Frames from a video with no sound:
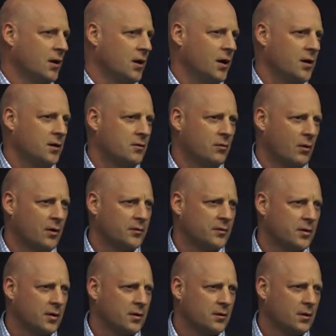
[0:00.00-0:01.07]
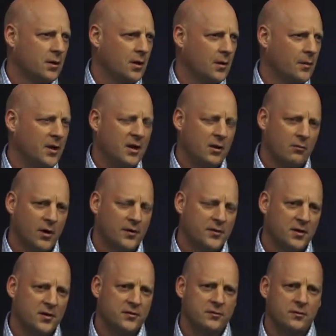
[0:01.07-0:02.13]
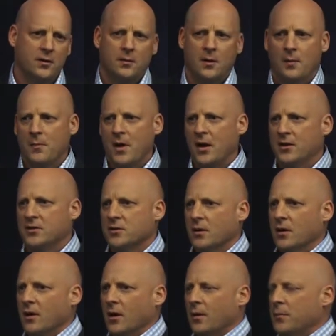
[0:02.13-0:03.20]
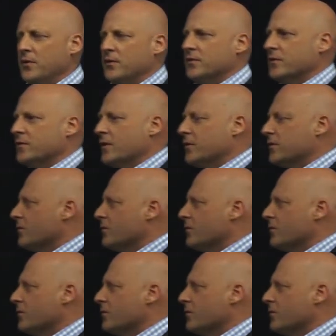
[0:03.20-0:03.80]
a growth in a growth industry and manage a business that's